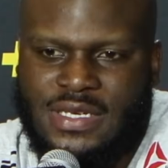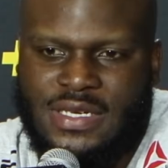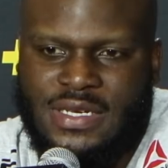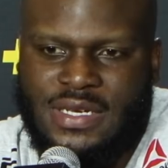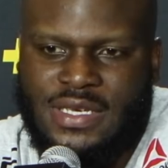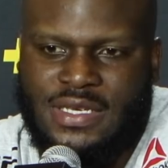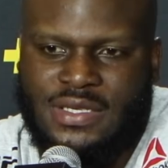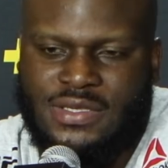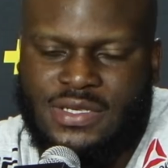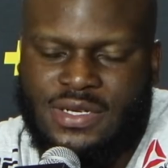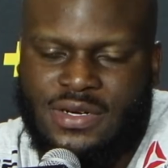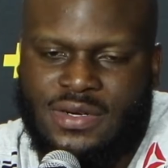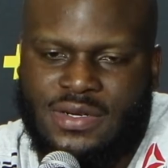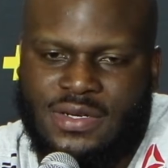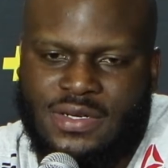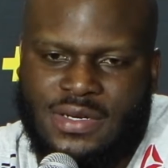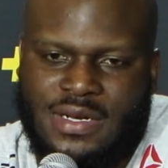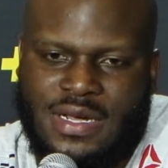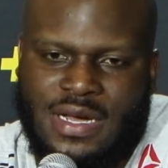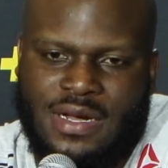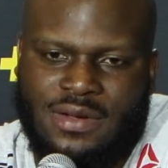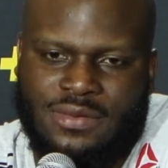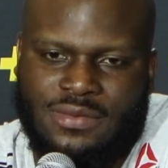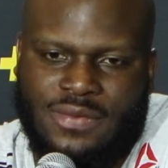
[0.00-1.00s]
and he
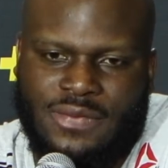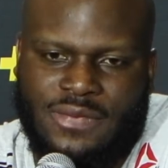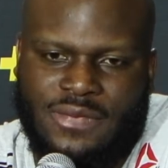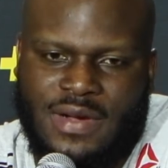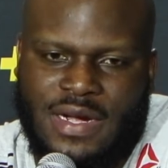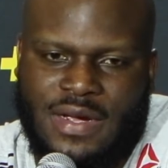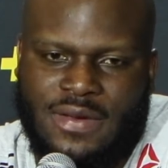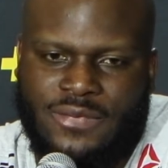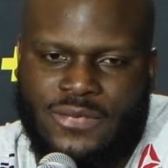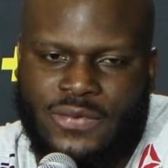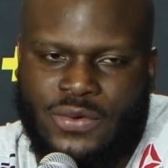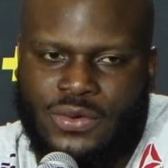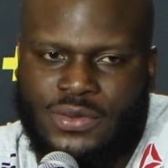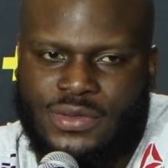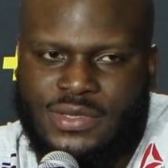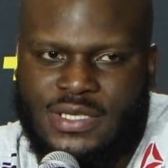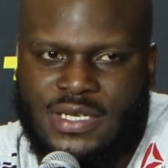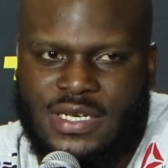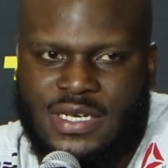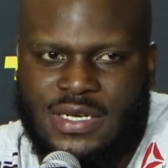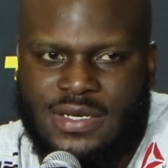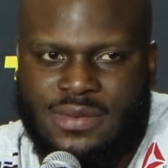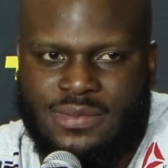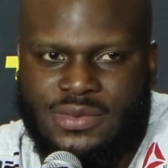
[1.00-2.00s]
turned down the fight four
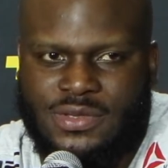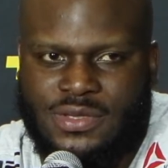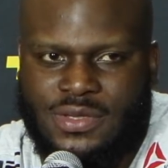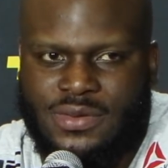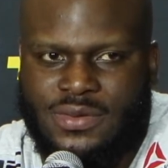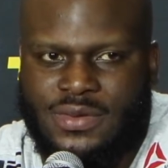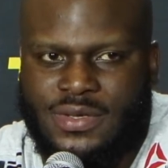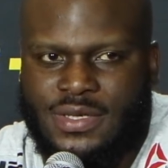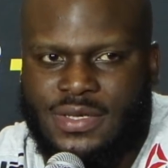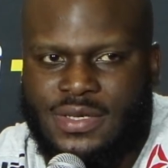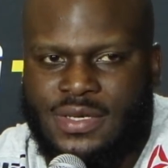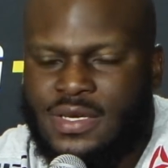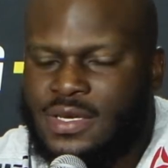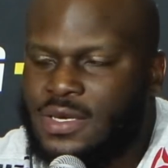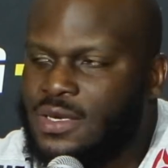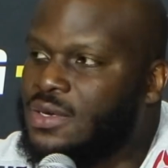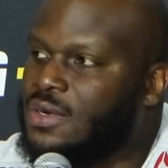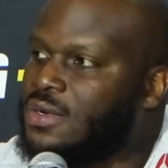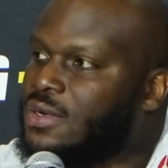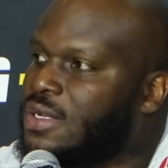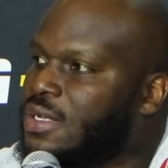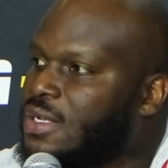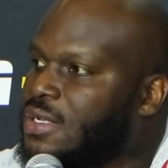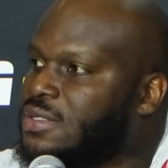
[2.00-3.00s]
times already.
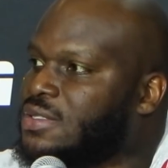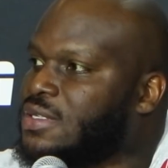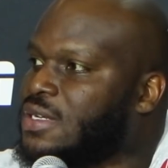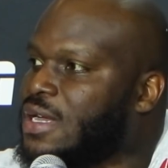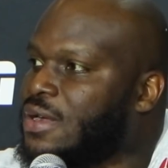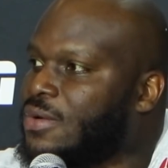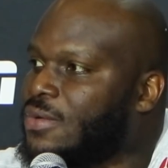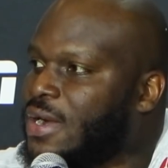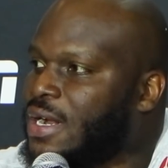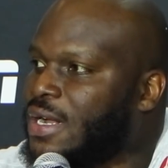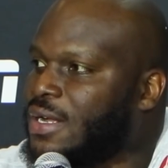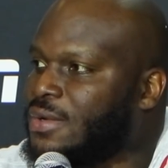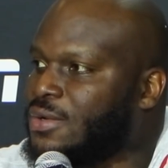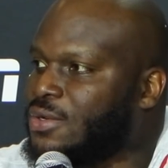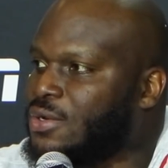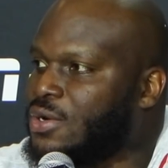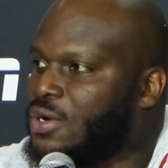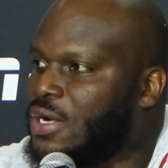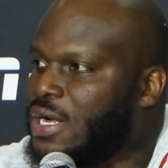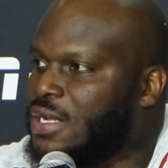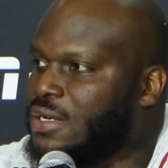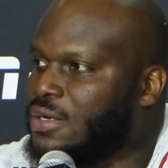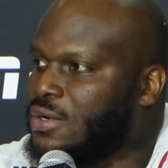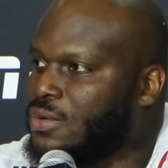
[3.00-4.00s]
Isn't that right,
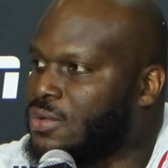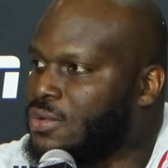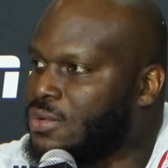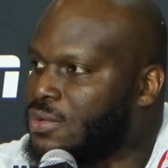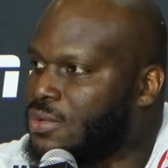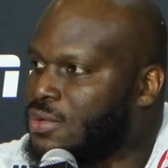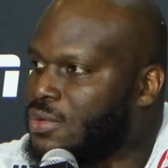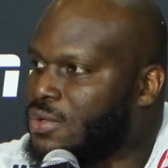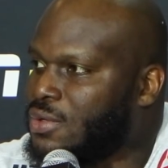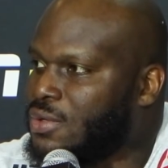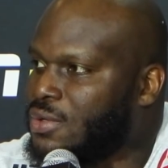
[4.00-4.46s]
Hondo?